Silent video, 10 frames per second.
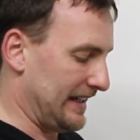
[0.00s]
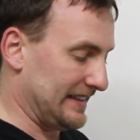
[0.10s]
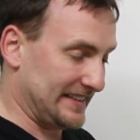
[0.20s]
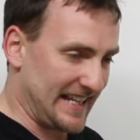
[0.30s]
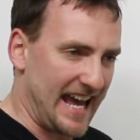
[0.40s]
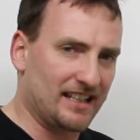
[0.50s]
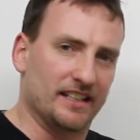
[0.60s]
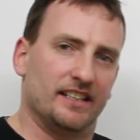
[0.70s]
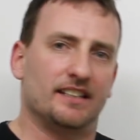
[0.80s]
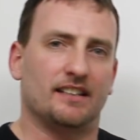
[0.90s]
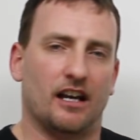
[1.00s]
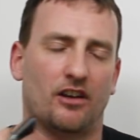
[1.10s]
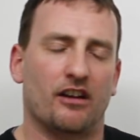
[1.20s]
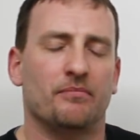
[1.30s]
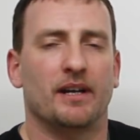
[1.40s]
sadly, a
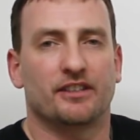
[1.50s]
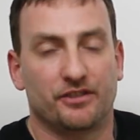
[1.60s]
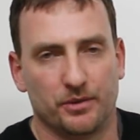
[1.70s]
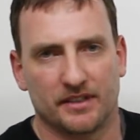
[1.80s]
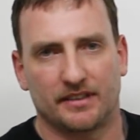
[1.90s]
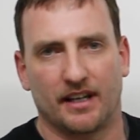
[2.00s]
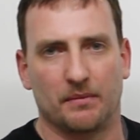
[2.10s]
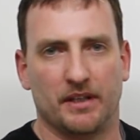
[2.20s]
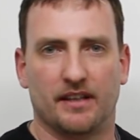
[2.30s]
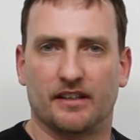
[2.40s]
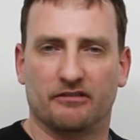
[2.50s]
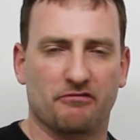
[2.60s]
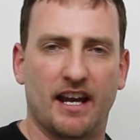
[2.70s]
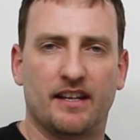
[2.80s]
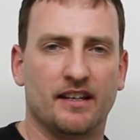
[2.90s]
lot of my students tell me that the
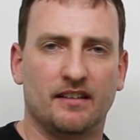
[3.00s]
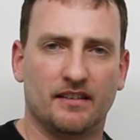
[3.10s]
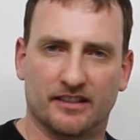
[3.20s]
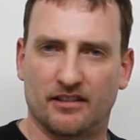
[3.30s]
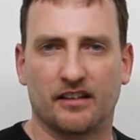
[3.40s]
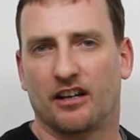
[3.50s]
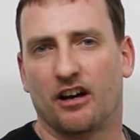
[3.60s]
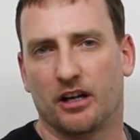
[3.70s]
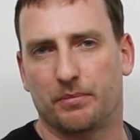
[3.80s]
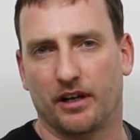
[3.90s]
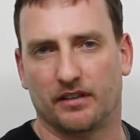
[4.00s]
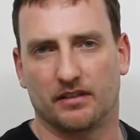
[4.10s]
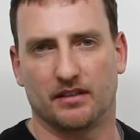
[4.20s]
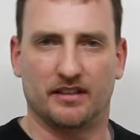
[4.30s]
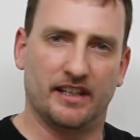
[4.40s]
writing is not the hard part,
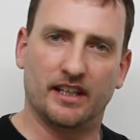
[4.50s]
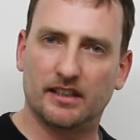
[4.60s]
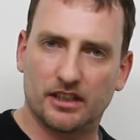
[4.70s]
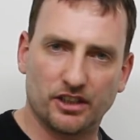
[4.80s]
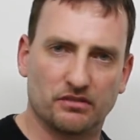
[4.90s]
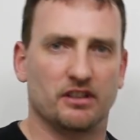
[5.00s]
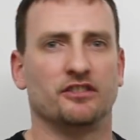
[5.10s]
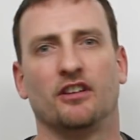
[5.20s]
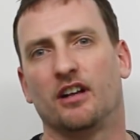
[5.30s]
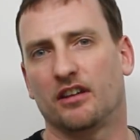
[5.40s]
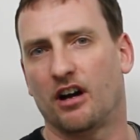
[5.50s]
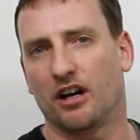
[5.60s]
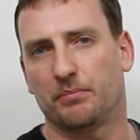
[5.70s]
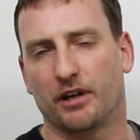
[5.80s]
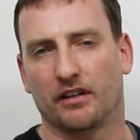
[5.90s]
that the English is not the
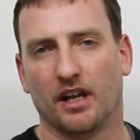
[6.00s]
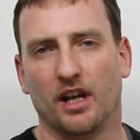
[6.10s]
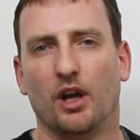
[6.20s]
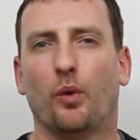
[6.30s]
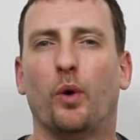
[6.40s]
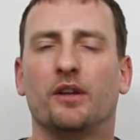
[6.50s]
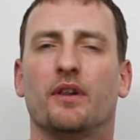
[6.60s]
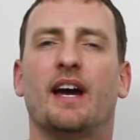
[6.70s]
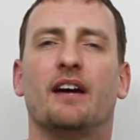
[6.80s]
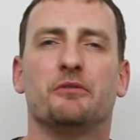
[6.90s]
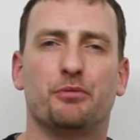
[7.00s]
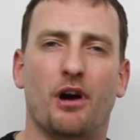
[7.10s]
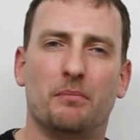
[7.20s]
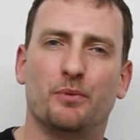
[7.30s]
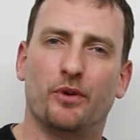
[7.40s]
hard part. What do they have a
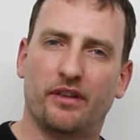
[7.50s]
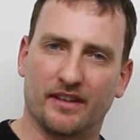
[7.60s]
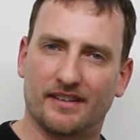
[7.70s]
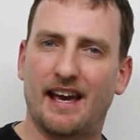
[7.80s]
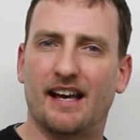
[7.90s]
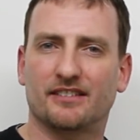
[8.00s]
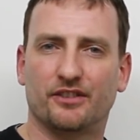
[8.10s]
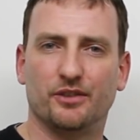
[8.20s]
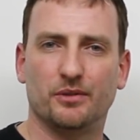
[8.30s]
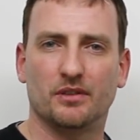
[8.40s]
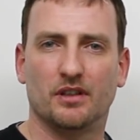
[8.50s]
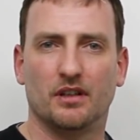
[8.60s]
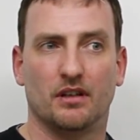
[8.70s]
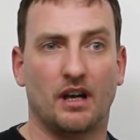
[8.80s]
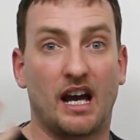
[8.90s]
problem with in task 2?
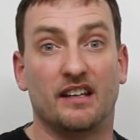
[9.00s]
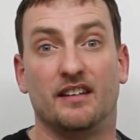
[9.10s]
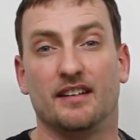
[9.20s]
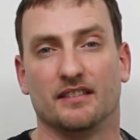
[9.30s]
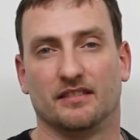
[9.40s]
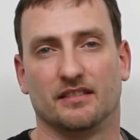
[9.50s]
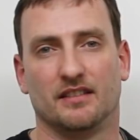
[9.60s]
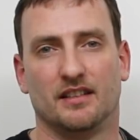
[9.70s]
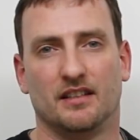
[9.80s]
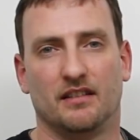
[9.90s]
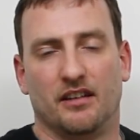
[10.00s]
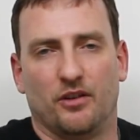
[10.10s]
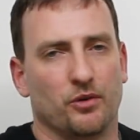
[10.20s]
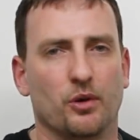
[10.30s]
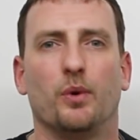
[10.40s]
Ideas. They
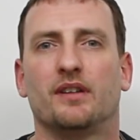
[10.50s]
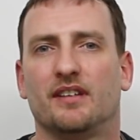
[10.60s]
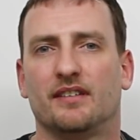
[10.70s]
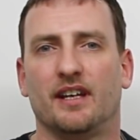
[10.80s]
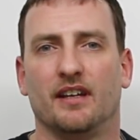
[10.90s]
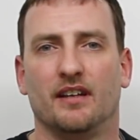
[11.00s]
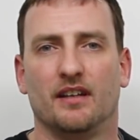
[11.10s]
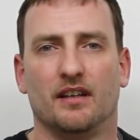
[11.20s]
don't know what to say.